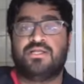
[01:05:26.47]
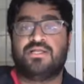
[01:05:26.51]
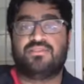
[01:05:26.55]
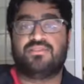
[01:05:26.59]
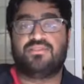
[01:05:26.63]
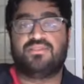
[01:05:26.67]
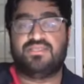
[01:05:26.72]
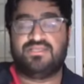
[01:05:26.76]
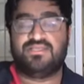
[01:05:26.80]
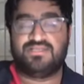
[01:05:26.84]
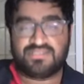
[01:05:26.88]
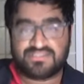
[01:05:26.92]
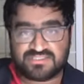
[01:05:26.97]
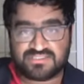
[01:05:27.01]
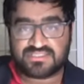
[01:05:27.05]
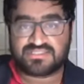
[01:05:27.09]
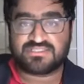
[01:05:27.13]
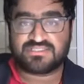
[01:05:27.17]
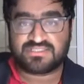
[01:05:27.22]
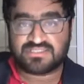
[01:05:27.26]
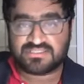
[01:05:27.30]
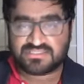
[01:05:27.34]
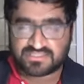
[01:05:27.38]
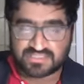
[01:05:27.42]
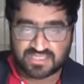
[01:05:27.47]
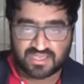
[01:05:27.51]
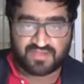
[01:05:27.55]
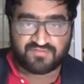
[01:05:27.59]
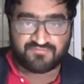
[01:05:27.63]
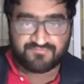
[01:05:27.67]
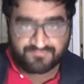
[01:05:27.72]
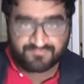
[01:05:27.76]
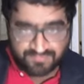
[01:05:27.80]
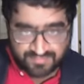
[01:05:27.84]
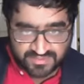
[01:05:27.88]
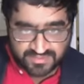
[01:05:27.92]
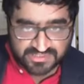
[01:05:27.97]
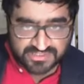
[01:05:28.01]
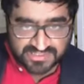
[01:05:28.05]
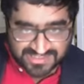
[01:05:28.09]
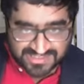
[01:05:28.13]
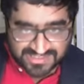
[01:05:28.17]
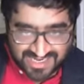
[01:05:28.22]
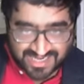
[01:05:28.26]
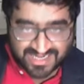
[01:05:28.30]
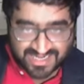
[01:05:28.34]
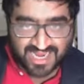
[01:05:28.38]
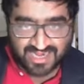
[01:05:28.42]
the existence of this
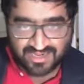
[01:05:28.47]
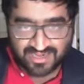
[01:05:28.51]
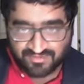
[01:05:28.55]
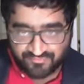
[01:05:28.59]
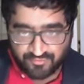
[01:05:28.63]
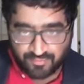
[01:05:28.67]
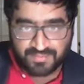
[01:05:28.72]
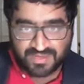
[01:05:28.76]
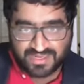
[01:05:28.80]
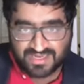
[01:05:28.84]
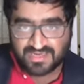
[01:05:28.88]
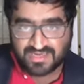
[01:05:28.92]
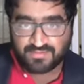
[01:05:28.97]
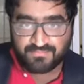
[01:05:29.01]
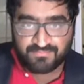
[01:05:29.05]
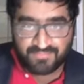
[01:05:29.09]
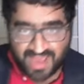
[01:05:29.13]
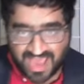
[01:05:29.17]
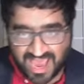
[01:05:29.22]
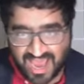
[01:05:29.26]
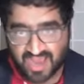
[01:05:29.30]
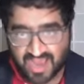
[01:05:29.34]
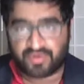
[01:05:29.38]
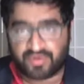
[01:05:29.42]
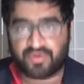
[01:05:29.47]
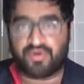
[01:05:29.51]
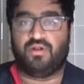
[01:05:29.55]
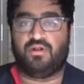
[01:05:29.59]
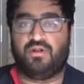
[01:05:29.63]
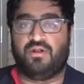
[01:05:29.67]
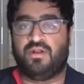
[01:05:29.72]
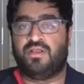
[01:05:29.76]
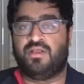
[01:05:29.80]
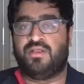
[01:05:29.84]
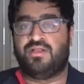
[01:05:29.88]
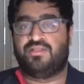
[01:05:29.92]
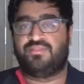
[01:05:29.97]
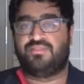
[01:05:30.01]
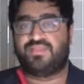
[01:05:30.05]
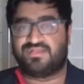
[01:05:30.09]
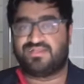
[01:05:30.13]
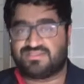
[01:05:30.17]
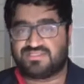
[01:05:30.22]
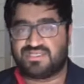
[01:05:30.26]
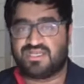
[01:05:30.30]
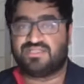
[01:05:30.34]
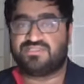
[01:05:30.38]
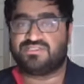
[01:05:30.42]
a kind of repeated pattern
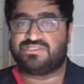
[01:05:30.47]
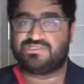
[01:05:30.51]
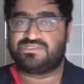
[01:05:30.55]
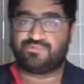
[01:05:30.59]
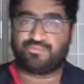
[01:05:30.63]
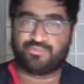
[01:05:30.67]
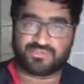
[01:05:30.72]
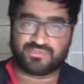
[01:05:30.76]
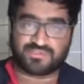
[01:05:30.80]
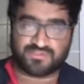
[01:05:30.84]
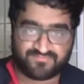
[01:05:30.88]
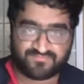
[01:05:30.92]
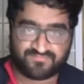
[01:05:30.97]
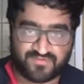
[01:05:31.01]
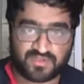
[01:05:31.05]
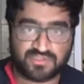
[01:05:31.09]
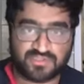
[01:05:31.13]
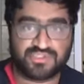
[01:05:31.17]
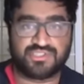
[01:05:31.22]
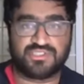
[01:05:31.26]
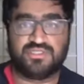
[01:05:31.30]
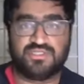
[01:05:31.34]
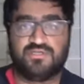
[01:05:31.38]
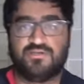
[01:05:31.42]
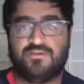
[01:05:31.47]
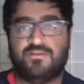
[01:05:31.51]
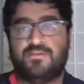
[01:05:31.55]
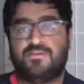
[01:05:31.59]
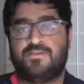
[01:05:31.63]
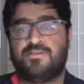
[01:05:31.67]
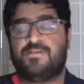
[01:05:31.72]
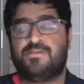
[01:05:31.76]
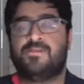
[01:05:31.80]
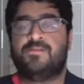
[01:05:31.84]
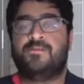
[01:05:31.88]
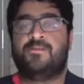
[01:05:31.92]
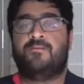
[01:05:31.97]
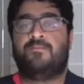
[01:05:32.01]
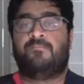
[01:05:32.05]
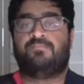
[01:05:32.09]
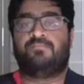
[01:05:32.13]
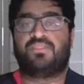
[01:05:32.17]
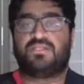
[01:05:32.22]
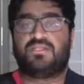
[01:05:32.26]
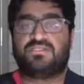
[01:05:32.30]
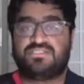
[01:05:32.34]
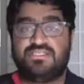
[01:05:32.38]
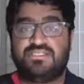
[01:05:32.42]
that tends towards a function
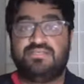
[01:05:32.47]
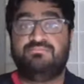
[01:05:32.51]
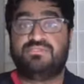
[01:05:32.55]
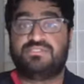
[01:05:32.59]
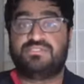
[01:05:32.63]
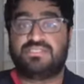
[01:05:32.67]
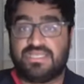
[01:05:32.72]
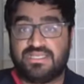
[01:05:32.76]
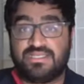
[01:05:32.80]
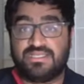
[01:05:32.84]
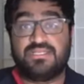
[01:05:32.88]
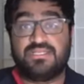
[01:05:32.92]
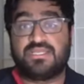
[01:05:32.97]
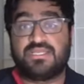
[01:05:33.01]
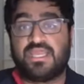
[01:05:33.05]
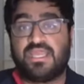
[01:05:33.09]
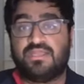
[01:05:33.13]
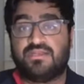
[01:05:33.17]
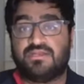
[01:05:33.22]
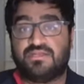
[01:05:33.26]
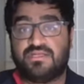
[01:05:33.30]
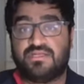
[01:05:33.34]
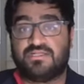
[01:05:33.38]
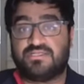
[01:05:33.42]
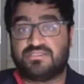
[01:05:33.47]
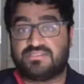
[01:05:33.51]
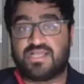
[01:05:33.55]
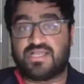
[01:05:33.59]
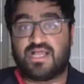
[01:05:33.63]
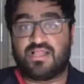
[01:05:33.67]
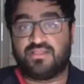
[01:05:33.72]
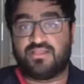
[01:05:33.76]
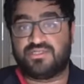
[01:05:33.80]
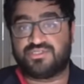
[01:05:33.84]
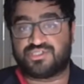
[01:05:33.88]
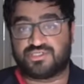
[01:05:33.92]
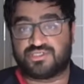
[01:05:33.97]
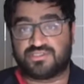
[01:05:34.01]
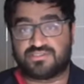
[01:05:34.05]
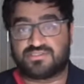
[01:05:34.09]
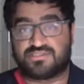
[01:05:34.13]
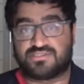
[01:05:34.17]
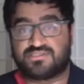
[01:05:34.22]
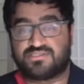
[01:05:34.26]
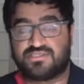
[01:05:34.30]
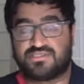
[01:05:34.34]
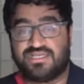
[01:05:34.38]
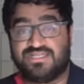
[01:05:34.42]
seems to indicate an
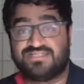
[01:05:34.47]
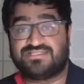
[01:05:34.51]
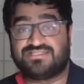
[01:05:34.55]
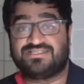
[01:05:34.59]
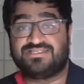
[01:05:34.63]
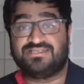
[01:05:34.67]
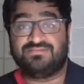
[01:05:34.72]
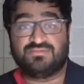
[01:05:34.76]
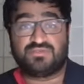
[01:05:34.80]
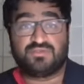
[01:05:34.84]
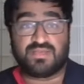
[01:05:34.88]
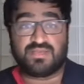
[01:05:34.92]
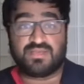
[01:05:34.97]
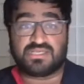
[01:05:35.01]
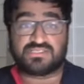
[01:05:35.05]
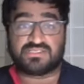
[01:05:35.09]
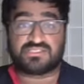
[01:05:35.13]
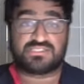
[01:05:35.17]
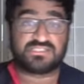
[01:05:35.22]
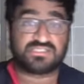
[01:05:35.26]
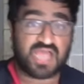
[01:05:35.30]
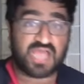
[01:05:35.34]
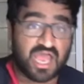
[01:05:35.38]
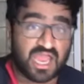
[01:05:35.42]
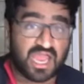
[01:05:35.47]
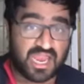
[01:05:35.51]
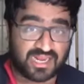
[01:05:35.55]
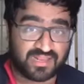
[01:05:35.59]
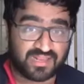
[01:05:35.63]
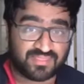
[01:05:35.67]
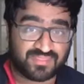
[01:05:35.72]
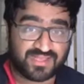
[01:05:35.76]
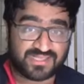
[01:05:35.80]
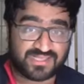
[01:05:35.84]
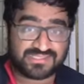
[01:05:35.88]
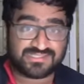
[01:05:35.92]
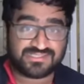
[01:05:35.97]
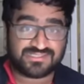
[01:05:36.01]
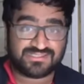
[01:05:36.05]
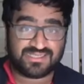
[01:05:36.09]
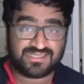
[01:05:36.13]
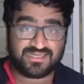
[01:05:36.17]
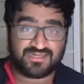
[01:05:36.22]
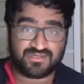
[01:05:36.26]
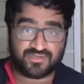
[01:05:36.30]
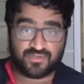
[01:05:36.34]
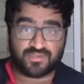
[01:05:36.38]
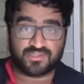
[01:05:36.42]
intelligence. It seems to be a sign that
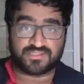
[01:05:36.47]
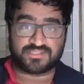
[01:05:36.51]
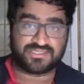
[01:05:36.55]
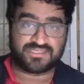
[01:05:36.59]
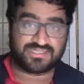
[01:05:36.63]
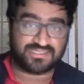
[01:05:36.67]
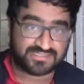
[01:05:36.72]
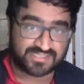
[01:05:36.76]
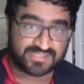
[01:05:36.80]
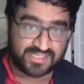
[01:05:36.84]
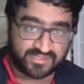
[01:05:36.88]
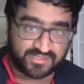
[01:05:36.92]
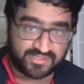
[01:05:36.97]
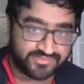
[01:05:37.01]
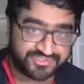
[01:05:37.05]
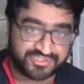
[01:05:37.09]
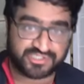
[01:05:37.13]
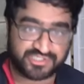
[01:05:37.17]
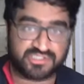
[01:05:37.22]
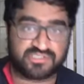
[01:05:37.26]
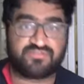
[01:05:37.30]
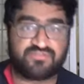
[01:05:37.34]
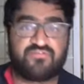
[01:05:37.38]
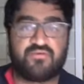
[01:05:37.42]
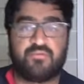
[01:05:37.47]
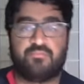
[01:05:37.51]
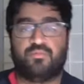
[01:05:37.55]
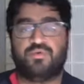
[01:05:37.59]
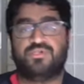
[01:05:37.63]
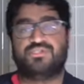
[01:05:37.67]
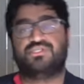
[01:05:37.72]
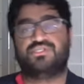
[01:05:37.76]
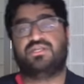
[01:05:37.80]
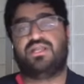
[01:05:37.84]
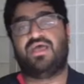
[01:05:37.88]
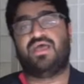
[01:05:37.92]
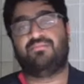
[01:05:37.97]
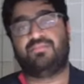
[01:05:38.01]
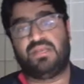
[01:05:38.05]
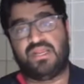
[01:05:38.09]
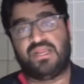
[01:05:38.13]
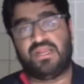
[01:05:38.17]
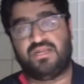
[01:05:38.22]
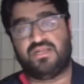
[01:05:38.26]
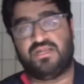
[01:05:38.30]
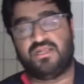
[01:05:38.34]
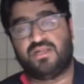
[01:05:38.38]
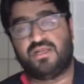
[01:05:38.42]
signals an intelligence from which it
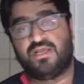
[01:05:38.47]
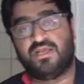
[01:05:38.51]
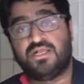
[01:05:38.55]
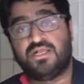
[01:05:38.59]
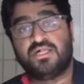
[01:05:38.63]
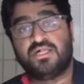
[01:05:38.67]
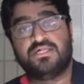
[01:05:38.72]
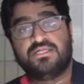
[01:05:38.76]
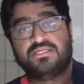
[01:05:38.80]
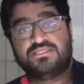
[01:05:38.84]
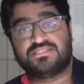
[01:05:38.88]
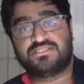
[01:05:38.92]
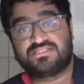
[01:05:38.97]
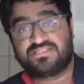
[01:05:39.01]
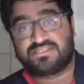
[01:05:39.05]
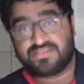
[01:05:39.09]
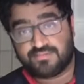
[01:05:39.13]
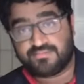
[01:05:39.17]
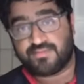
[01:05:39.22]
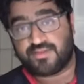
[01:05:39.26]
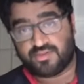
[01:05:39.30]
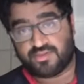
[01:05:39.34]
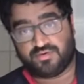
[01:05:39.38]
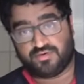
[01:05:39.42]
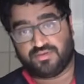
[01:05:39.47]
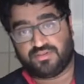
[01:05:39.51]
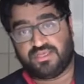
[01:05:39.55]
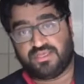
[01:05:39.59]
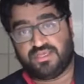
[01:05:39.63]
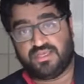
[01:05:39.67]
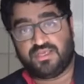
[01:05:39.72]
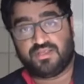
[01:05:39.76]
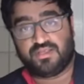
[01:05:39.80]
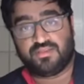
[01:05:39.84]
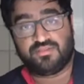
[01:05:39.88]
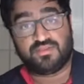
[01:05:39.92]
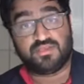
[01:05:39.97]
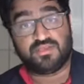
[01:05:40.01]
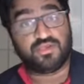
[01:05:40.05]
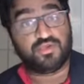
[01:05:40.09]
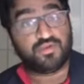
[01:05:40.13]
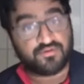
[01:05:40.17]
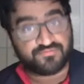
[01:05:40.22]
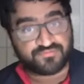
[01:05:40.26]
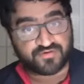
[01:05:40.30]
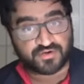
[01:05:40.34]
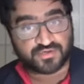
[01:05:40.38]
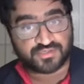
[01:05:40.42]
emanated. Similarly, the
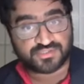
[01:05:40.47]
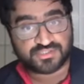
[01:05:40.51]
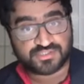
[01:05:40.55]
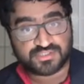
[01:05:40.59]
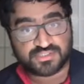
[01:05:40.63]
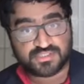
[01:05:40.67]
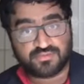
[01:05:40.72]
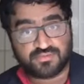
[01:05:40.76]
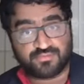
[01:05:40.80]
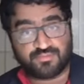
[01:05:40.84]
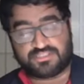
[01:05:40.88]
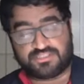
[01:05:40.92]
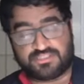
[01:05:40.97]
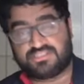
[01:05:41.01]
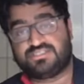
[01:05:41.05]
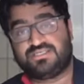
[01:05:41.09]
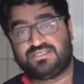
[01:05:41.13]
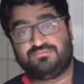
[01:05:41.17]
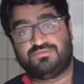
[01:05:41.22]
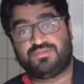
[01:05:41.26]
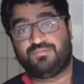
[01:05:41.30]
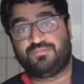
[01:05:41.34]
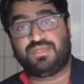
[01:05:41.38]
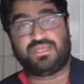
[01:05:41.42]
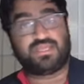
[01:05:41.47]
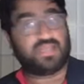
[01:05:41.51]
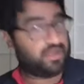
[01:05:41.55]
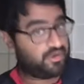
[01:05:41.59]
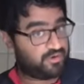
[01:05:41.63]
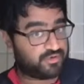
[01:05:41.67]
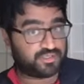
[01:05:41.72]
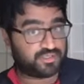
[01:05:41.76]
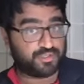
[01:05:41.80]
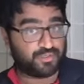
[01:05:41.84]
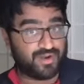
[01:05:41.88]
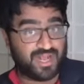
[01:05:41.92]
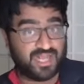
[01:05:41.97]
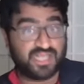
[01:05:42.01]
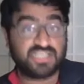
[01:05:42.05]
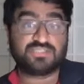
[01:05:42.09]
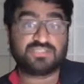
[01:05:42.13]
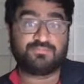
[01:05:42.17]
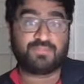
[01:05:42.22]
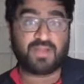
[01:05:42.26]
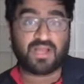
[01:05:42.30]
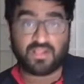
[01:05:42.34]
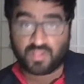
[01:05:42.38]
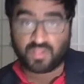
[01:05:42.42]
universe, which seems to be
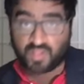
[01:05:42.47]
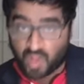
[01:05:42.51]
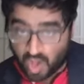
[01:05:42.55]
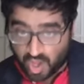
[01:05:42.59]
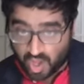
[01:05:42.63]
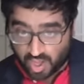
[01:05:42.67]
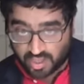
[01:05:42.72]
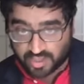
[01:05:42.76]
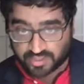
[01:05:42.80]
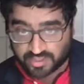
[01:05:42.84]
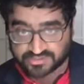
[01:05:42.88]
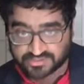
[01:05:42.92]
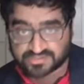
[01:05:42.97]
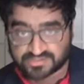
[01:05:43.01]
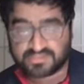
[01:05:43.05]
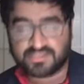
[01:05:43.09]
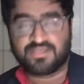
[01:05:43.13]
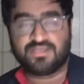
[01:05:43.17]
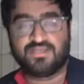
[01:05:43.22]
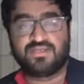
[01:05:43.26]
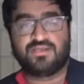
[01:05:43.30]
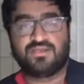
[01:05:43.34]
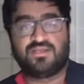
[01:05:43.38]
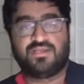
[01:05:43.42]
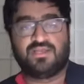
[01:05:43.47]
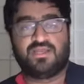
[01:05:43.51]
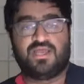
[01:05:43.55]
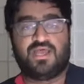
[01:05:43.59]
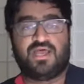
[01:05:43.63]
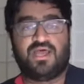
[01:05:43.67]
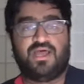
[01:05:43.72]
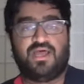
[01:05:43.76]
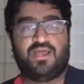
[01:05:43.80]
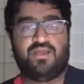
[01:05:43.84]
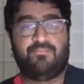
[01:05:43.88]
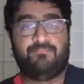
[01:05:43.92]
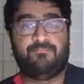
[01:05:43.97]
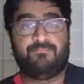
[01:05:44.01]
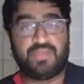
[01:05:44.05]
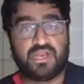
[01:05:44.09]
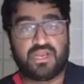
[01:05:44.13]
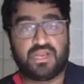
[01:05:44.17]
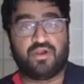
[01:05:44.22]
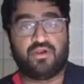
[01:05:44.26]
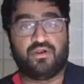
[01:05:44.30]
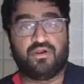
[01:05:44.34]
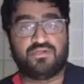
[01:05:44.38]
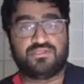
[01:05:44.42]
characterized by laws, uh,
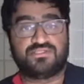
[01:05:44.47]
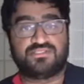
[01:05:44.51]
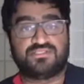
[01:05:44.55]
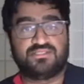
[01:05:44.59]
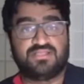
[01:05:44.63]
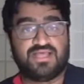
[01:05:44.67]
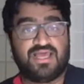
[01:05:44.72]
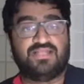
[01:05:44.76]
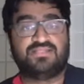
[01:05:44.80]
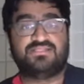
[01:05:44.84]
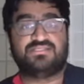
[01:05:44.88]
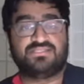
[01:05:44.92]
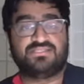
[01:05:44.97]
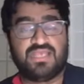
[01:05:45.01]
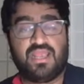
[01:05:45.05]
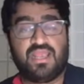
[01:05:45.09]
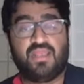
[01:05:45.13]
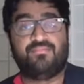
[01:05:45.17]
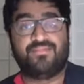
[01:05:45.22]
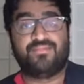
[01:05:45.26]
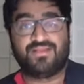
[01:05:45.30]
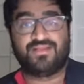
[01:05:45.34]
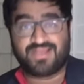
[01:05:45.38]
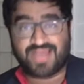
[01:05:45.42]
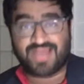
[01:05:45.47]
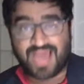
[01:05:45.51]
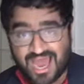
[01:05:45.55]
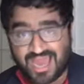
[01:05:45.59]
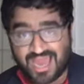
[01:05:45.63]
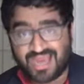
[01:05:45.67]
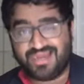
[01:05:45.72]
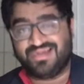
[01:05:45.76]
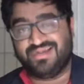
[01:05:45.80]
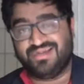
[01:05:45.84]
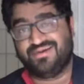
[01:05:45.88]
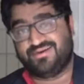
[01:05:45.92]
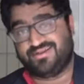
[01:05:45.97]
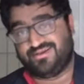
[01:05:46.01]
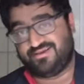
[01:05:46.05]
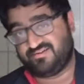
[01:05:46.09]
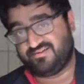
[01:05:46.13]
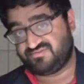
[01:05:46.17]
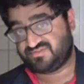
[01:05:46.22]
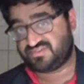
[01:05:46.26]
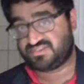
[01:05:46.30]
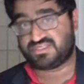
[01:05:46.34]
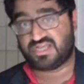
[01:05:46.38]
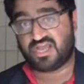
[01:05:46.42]
bears that same kind
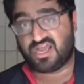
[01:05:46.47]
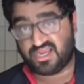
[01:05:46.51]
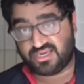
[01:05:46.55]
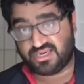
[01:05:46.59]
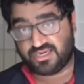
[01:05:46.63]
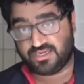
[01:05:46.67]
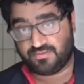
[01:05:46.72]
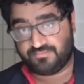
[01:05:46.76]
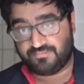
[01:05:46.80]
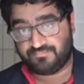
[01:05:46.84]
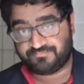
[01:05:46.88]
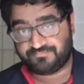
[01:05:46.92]
of sign.